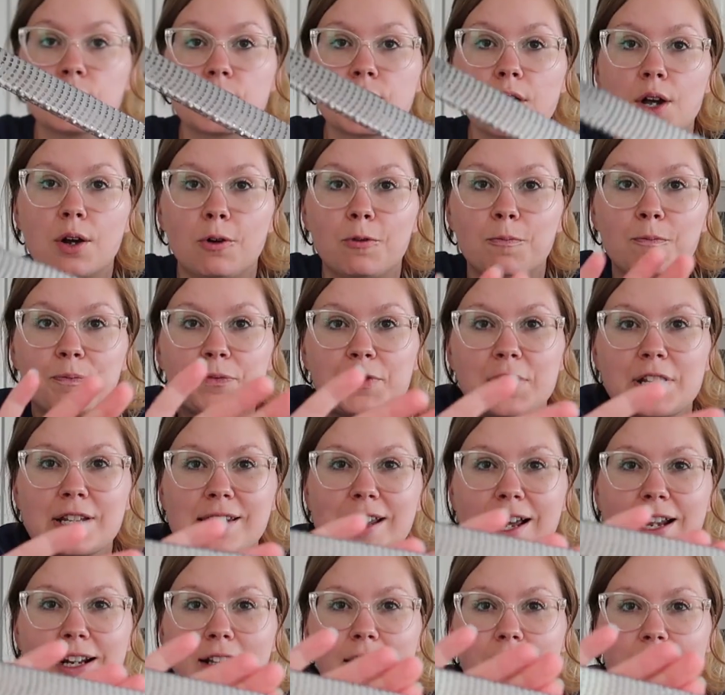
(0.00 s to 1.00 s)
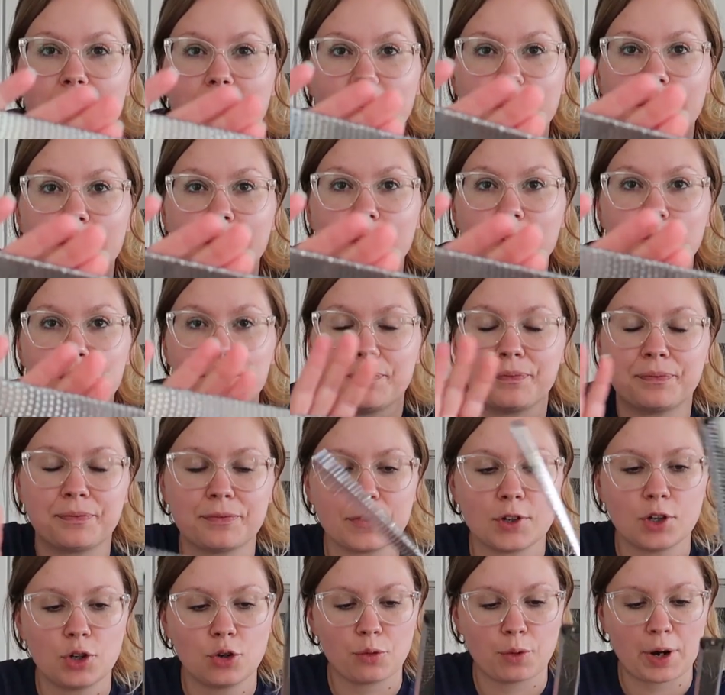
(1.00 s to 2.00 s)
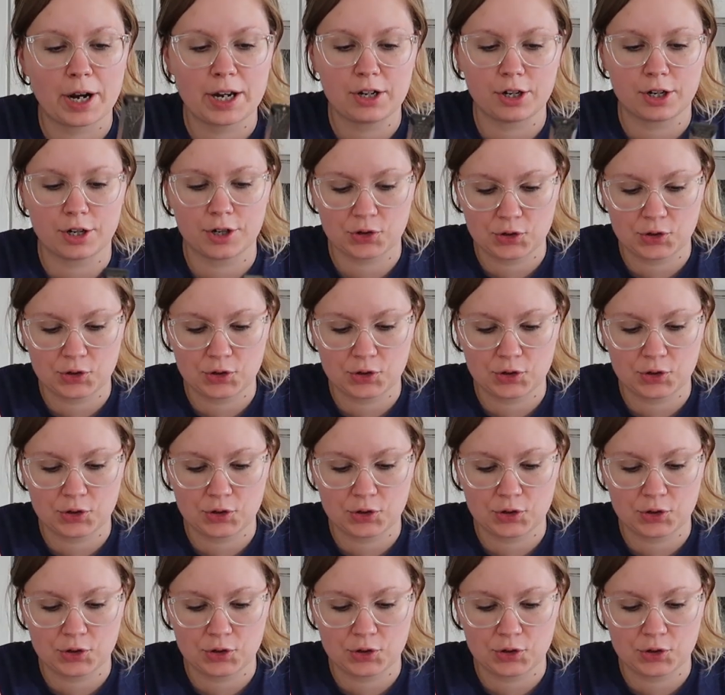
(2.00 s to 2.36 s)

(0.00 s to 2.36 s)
So it's kind of like a grater.